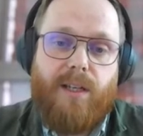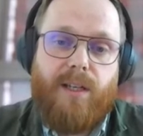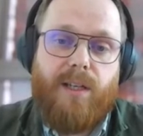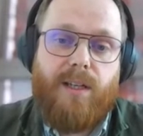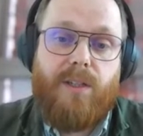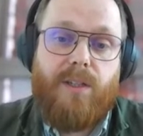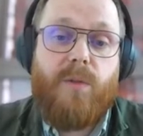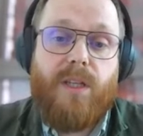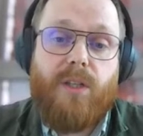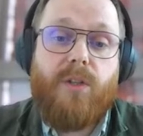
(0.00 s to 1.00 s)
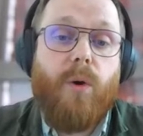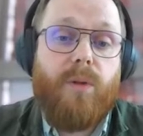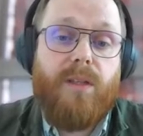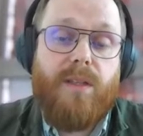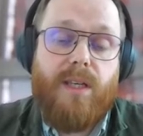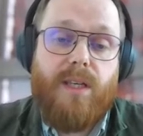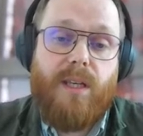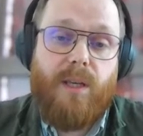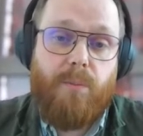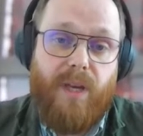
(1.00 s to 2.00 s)
using only
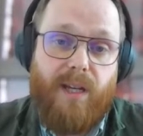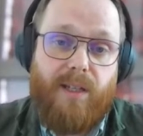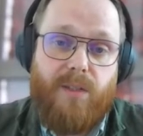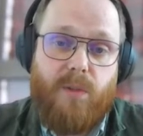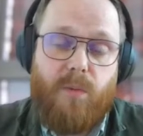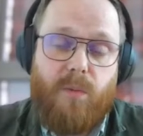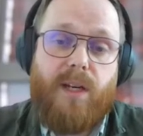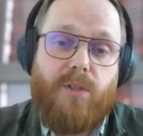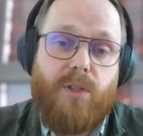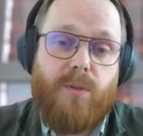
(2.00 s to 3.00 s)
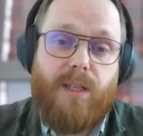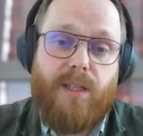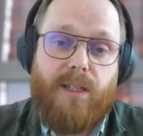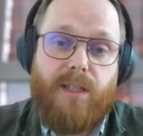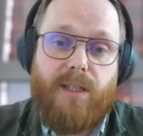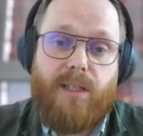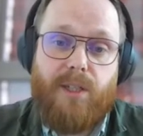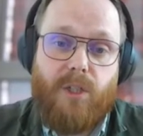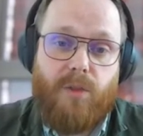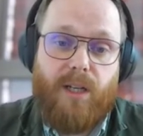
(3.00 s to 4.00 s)
the embeddings without doing any
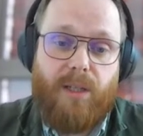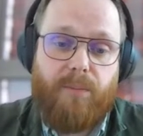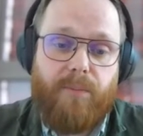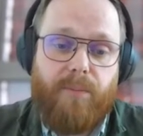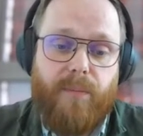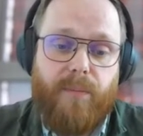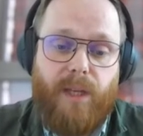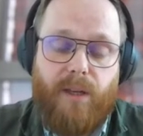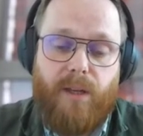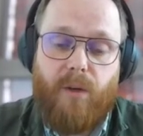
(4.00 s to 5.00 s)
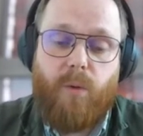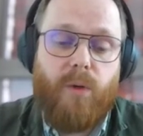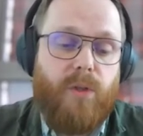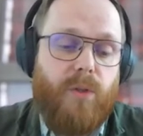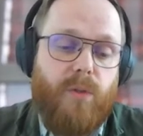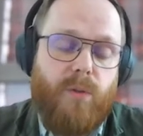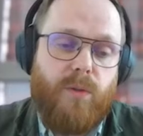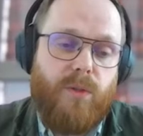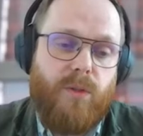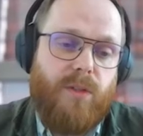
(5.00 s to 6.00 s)
training, or
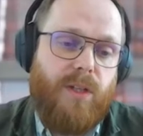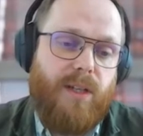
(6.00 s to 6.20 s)
you